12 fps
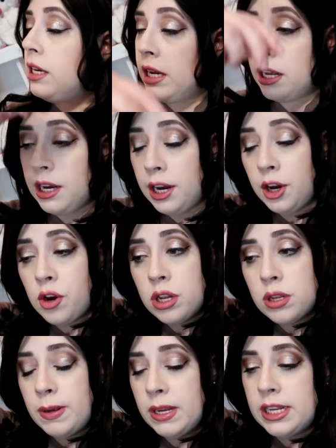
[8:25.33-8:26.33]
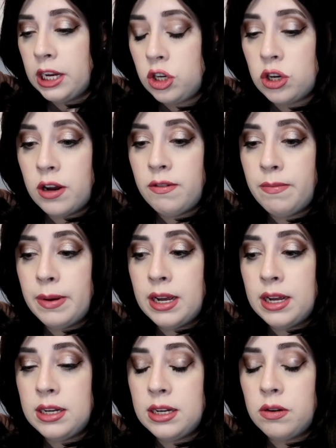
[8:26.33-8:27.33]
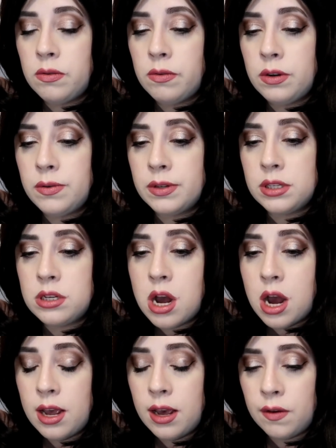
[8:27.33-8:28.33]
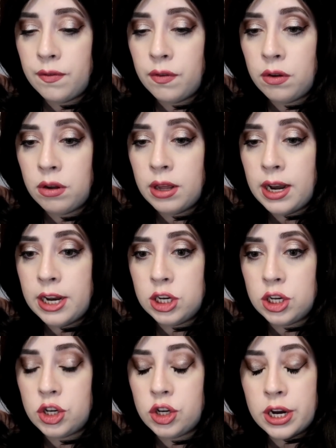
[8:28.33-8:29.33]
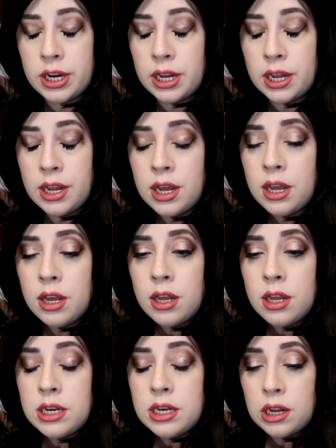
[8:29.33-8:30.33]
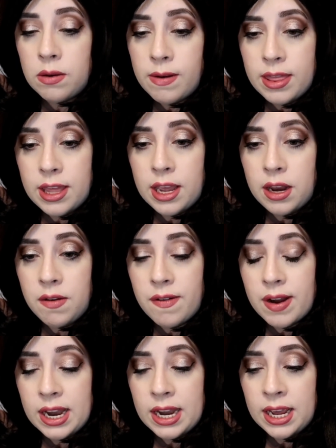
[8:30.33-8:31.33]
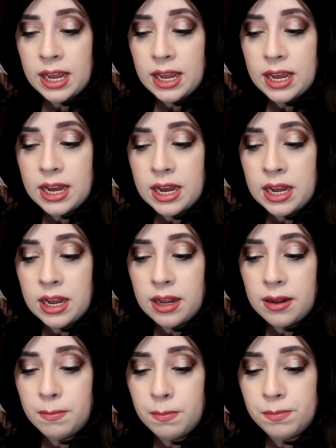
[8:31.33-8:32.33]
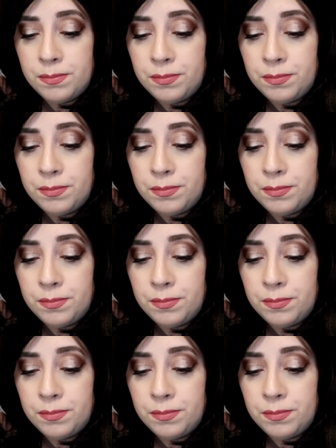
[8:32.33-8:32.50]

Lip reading: did increase my sex drive, but which was not helpful, and I just tried to deal with it and fight it. I've